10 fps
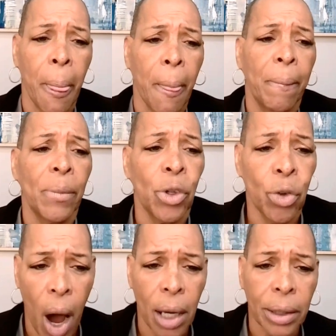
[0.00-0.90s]
You
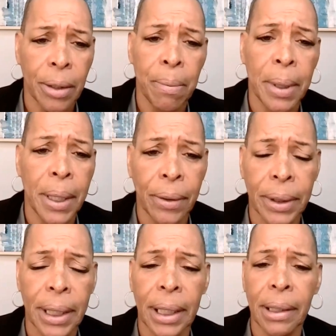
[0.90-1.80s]
walk the
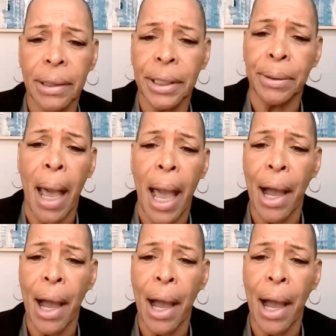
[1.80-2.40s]
building, smile,